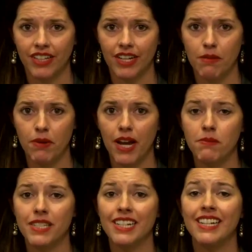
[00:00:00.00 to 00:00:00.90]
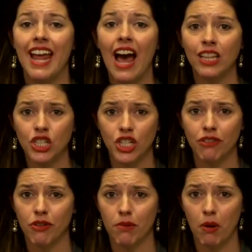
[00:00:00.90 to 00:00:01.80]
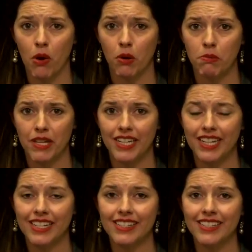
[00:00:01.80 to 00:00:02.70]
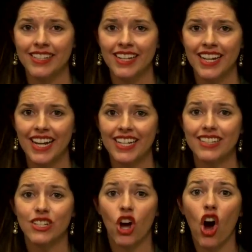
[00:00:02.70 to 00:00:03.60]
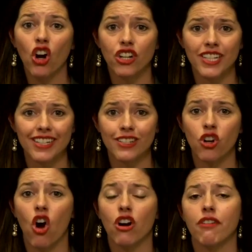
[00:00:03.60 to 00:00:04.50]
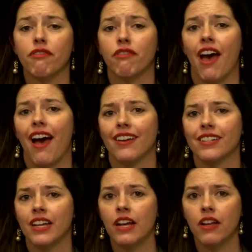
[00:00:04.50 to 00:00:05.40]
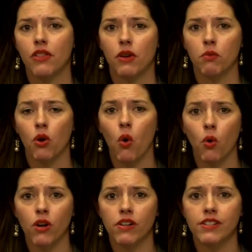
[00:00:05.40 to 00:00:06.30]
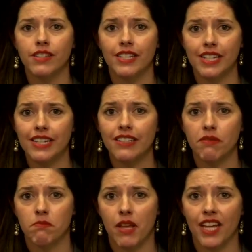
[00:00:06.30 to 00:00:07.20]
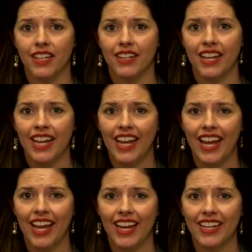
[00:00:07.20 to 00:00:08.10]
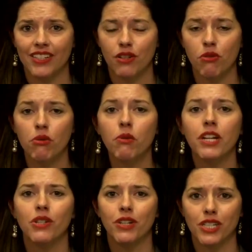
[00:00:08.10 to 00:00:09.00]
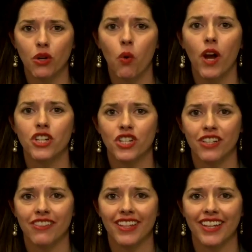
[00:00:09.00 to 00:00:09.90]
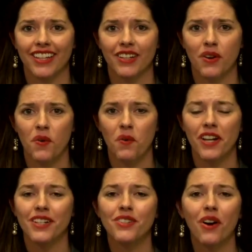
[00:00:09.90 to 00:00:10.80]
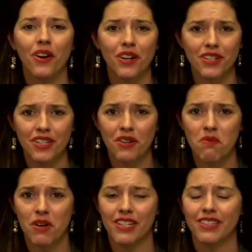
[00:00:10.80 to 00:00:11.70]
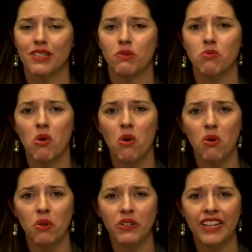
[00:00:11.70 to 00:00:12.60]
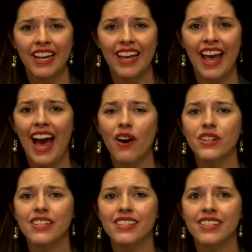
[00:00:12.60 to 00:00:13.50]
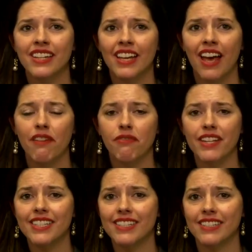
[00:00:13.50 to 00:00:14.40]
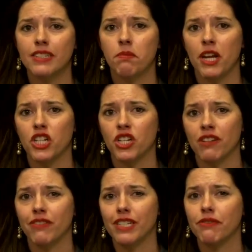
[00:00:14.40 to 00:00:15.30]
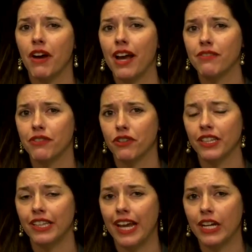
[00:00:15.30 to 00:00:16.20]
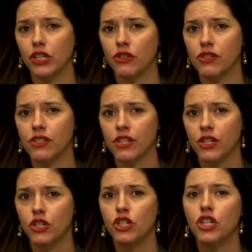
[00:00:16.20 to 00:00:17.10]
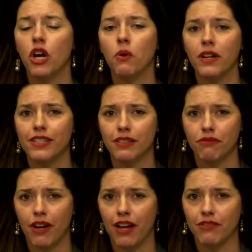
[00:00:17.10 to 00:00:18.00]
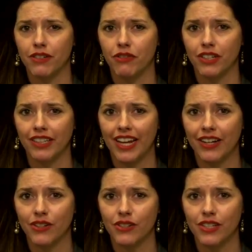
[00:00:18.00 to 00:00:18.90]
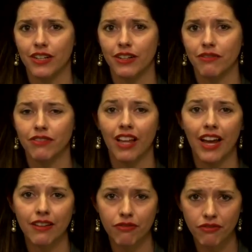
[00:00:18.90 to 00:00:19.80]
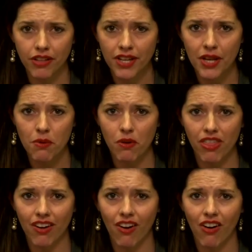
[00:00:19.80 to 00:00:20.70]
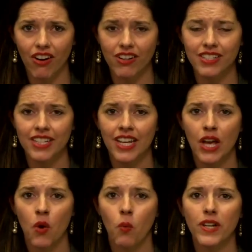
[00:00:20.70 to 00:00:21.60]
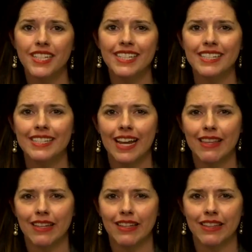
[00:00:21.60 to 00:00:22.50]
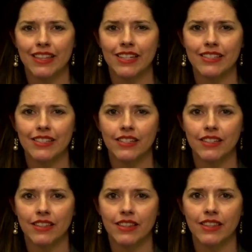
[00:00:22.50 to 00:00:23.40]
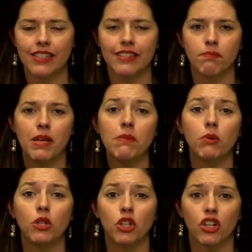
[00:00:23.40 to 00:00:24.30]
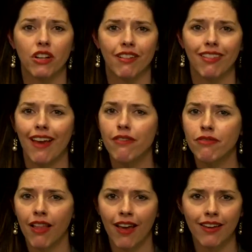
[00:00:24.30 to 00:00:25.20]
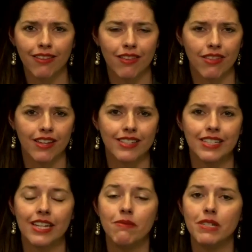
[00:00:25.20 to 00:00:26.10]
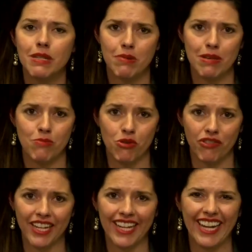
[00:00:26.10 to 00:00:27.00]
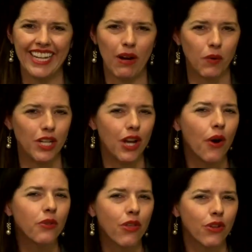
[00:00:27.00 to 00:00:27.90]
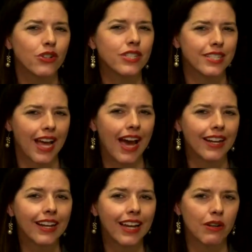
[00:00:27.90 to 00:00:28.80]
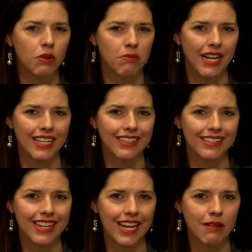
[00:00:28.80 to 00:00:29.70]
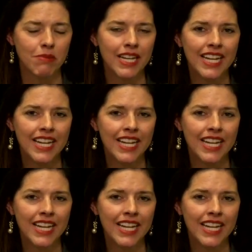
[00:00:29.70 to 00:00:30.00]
It becomes an analogy for the poem. It is, it is art, it's an artifact that records the deeds of men. And through it, you get to question then what is art? What is its role? How does Hephaestus's depiction of these five different layers show us the five different layers of life within art? What does it say that these these people look lifelike, that they seem to be moving, and yet we know that they're static and remaining the same.